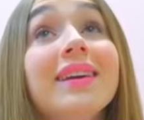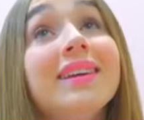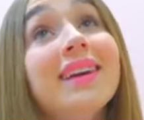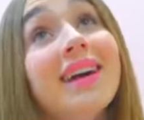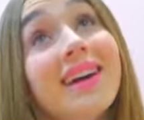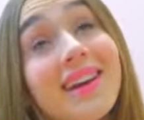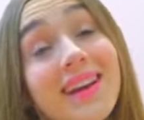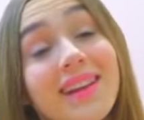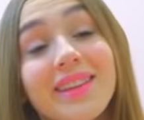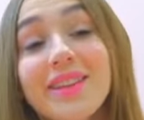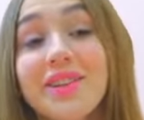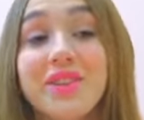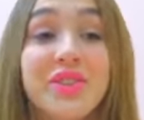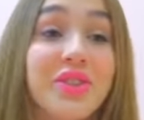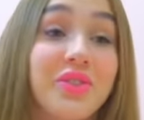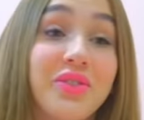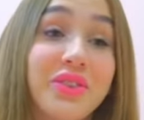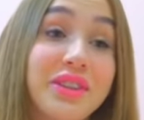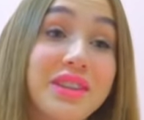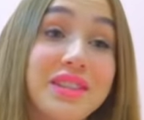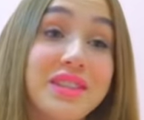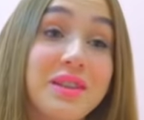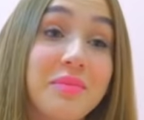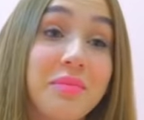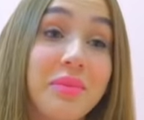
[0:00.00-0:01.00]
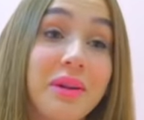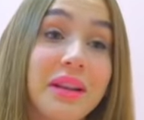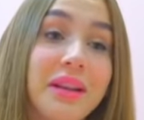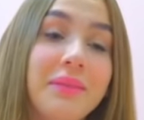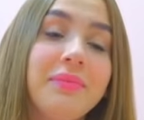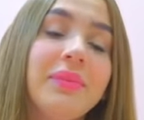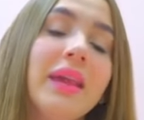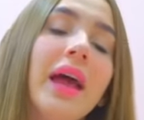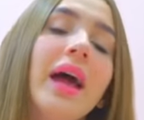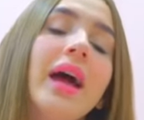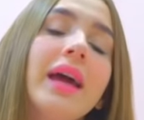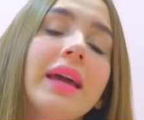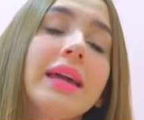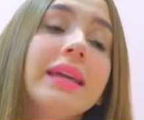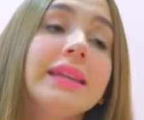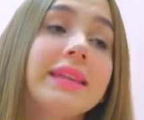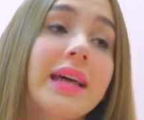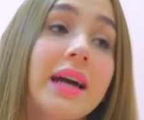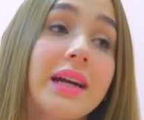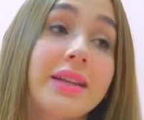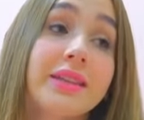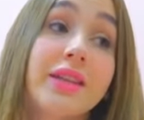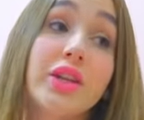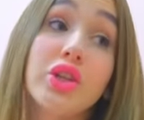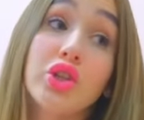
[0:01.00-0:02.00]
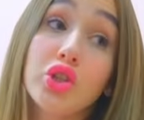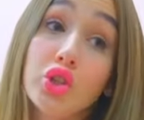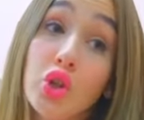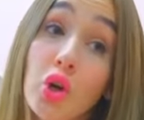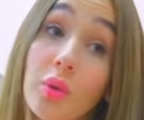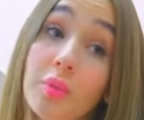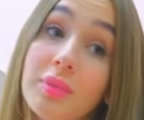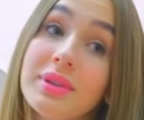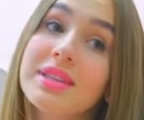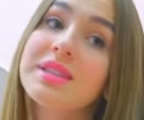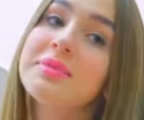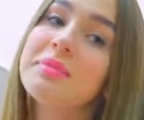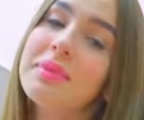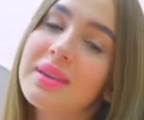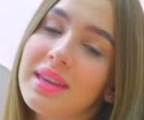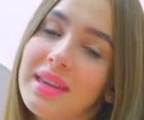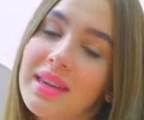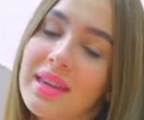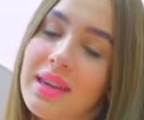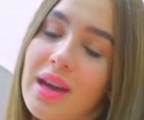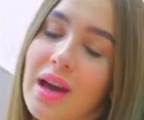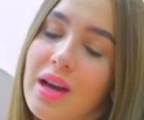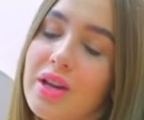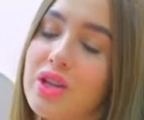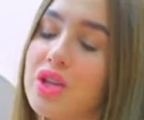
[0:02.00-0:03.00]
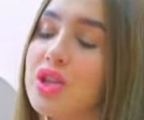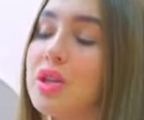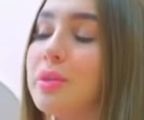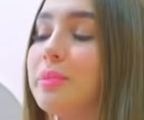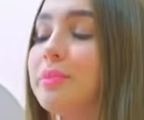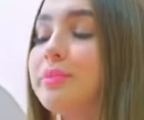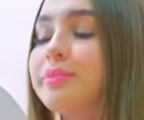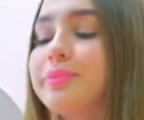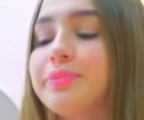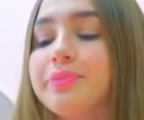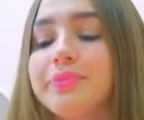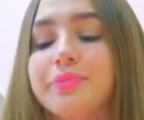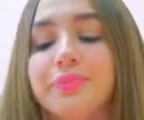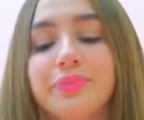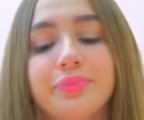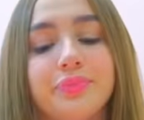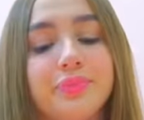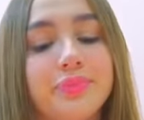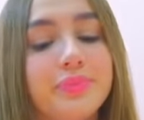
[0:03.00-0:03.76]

glad you haven't forgotten. Well, we're starting with makeup.